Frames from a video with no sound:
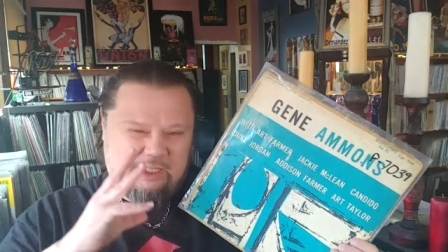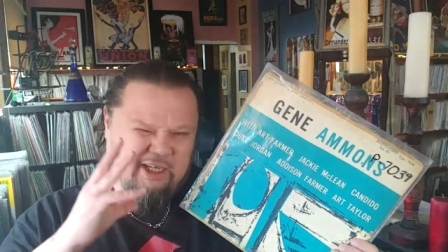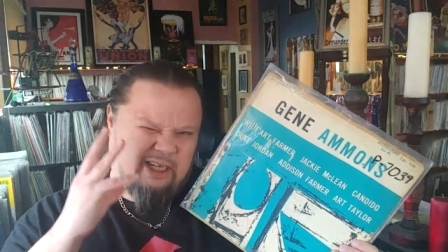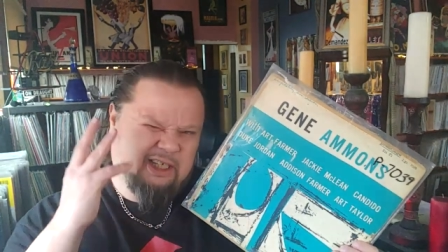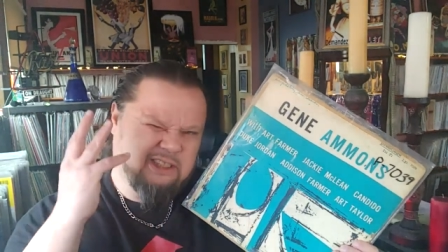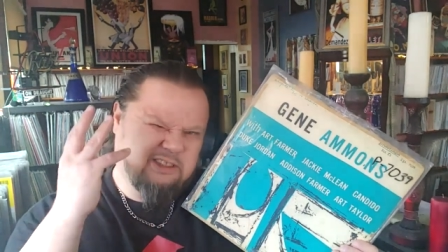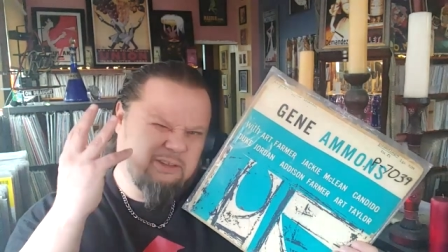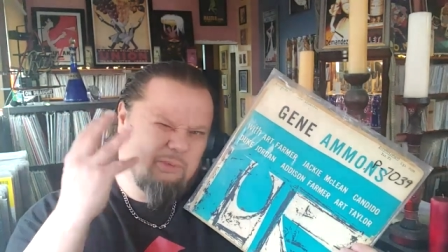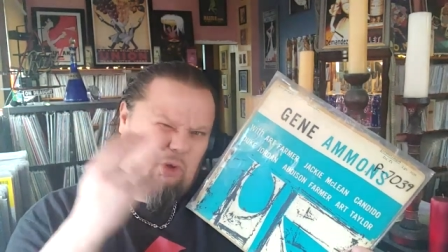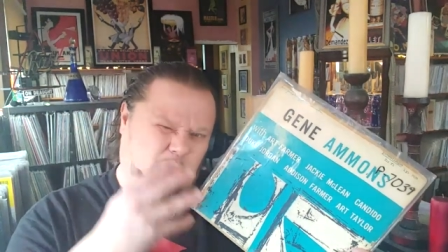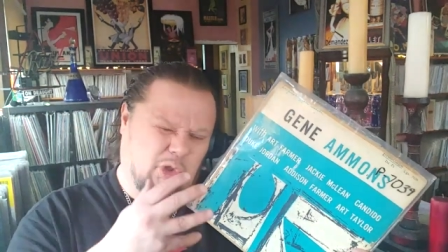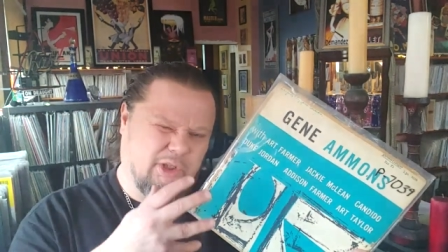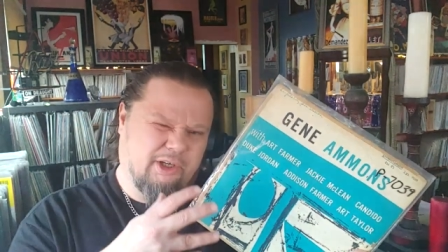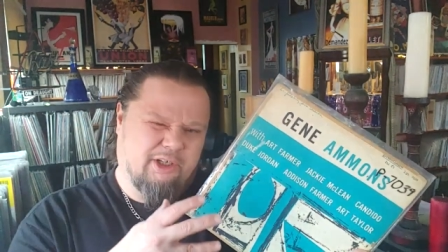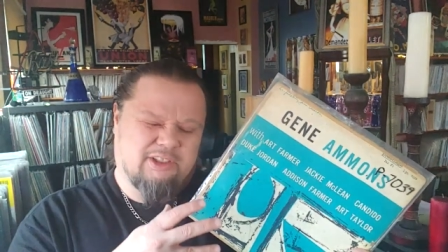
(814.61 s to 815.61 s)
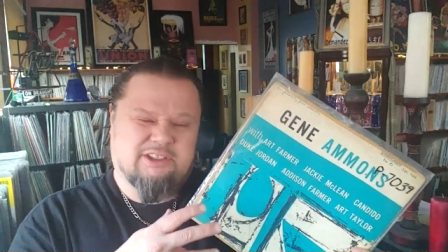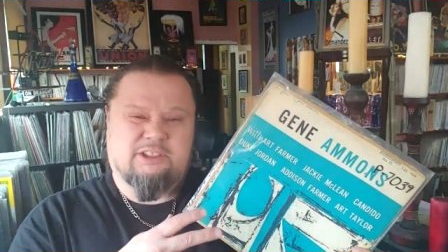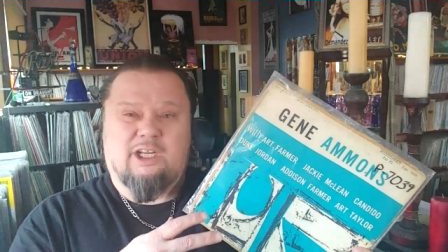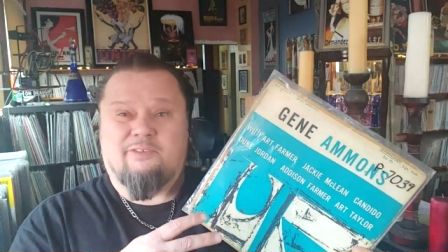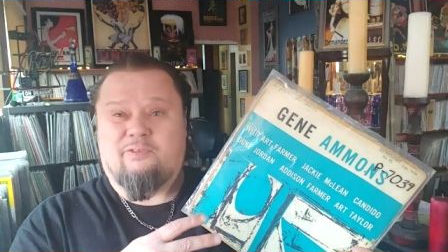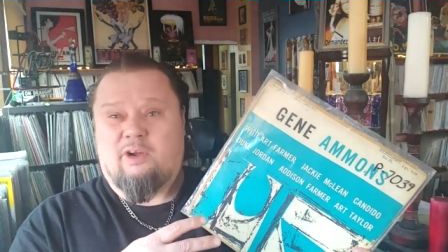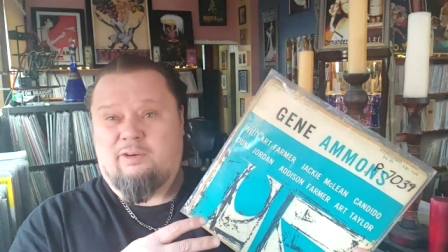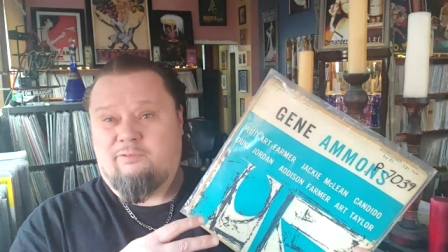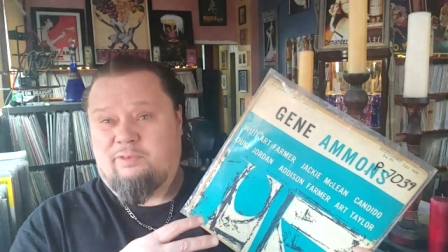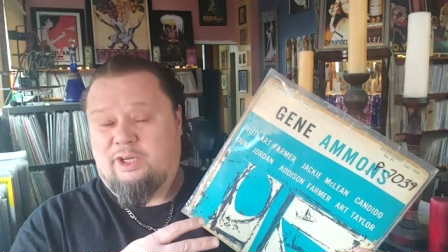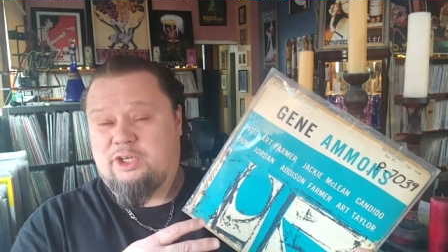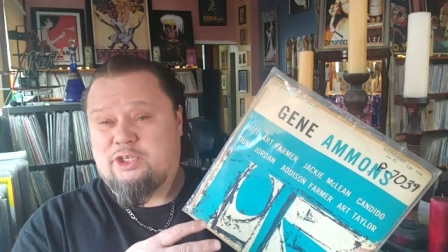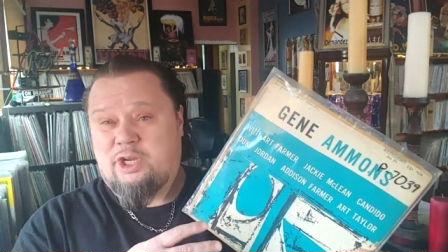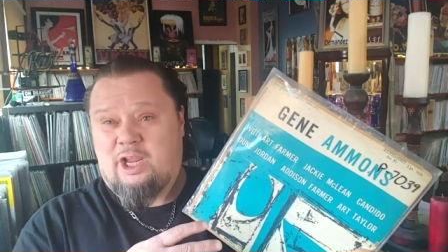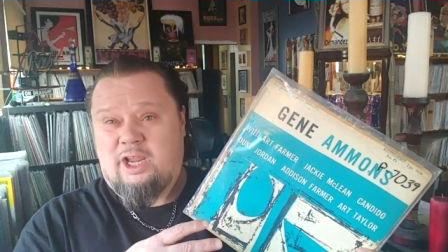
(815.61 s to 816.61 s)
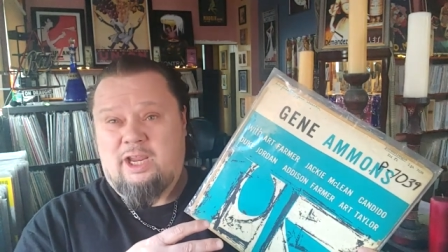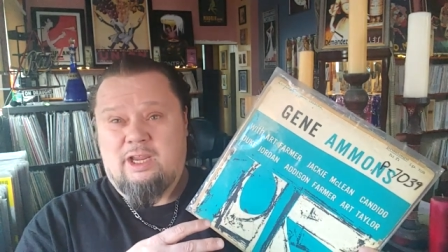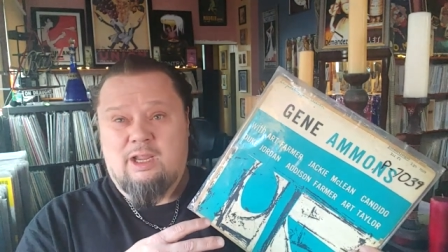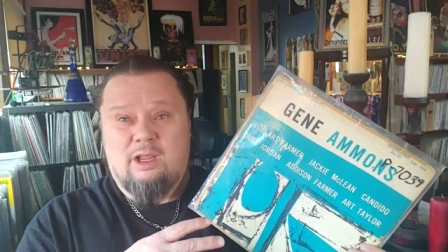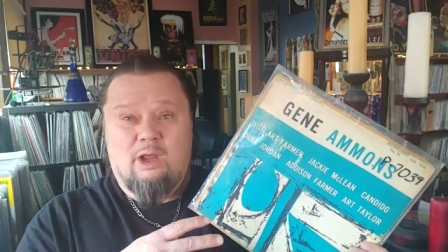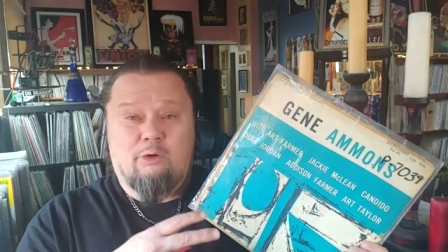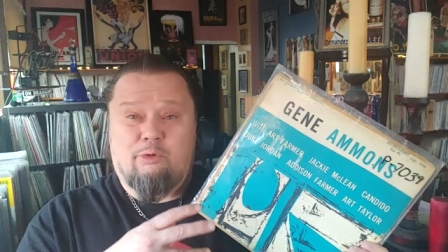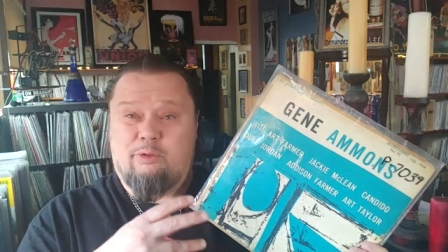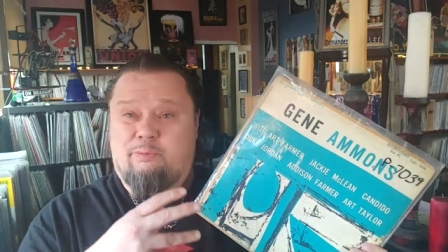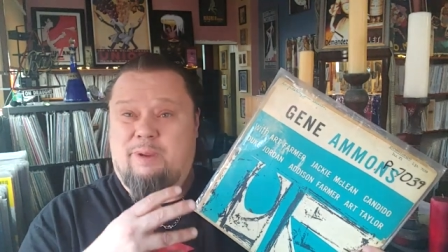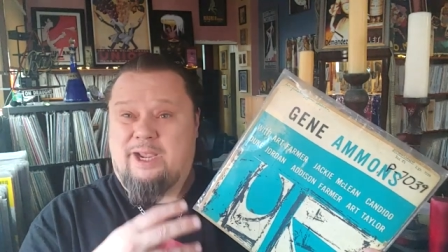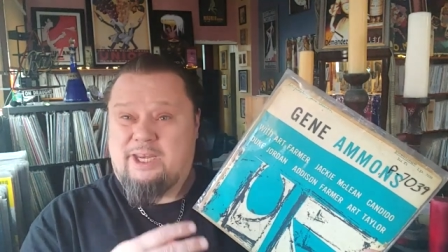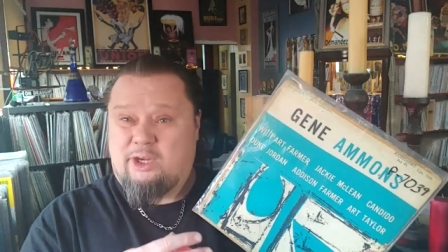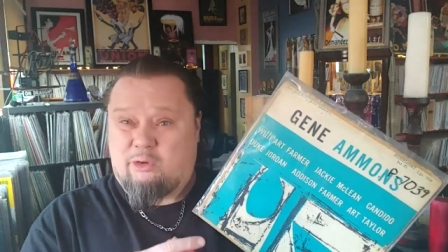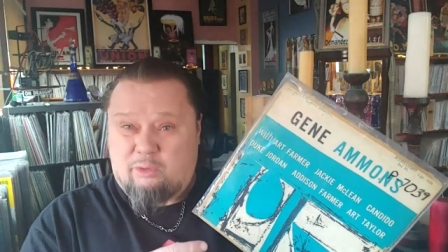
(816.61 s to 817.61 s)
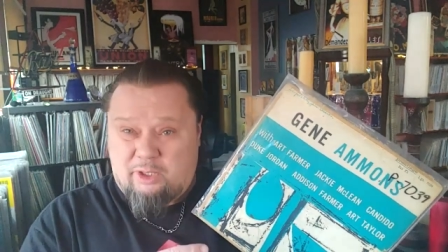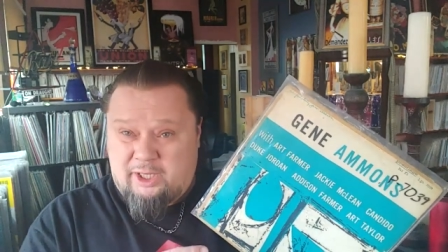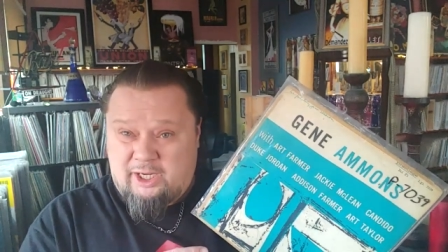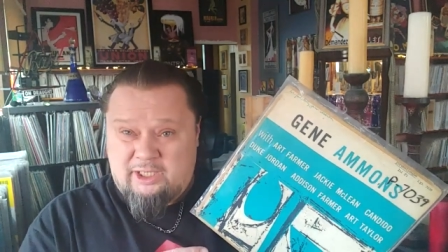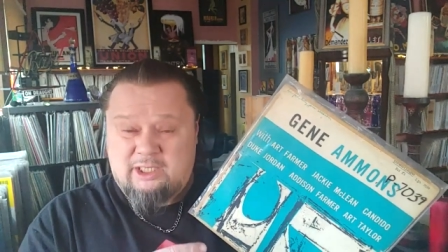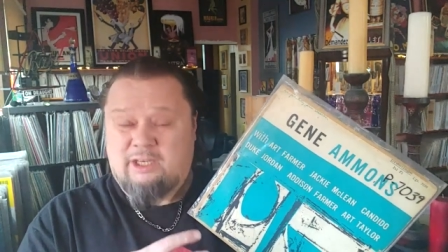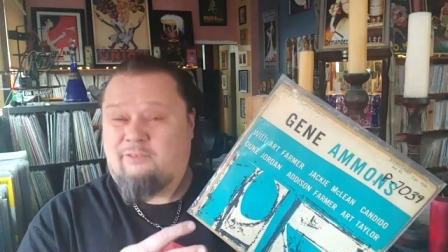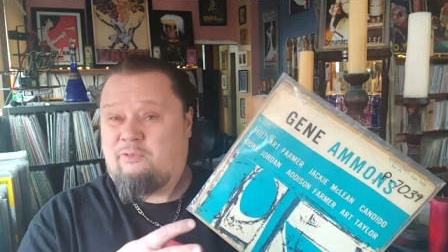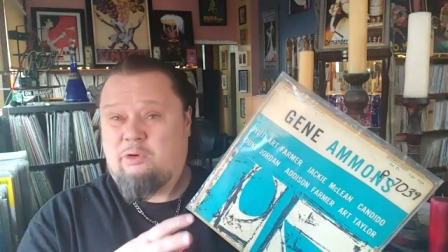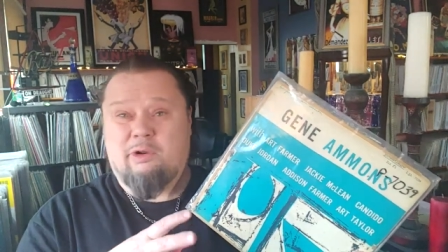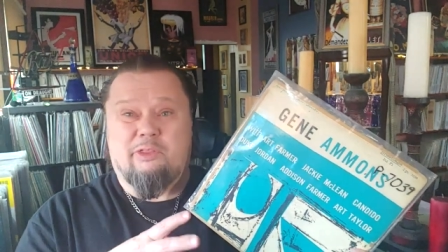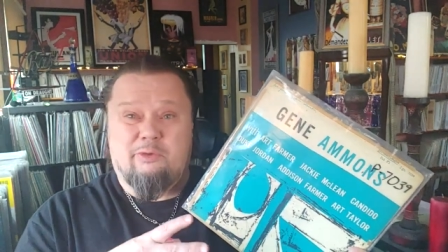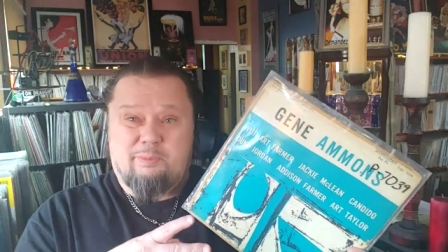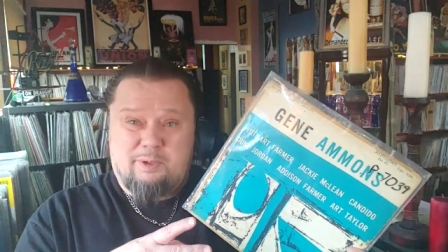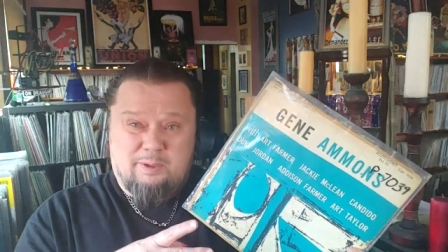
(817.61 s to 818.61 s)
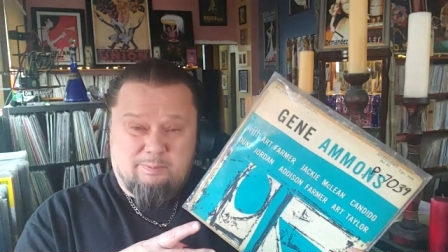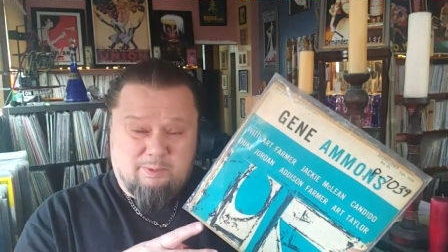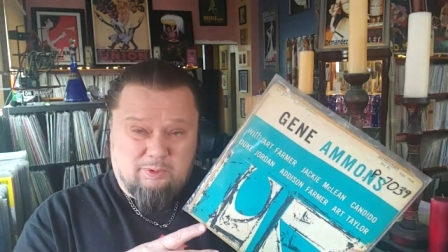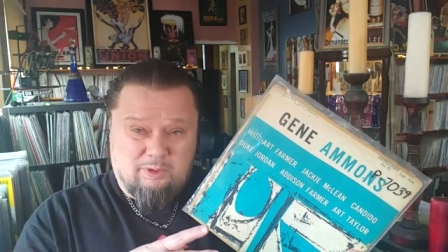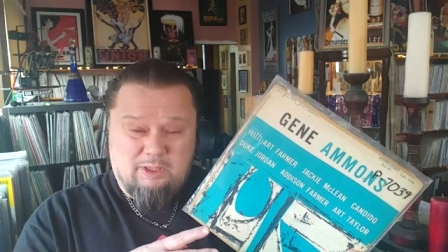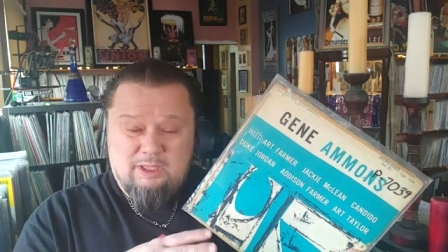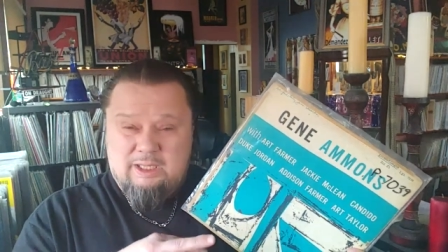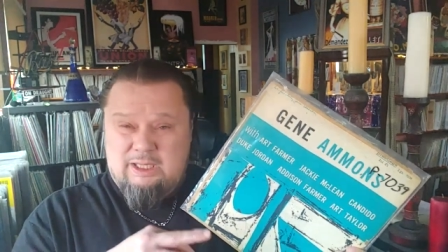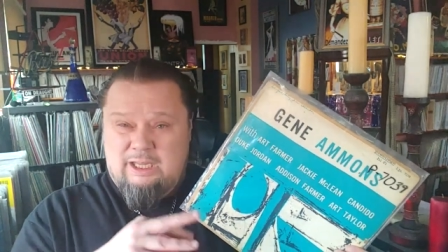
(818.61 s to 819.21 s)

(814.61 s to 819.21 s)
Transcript: He does some earlier stuff on Vee-Jay with Benny Green and a few other people.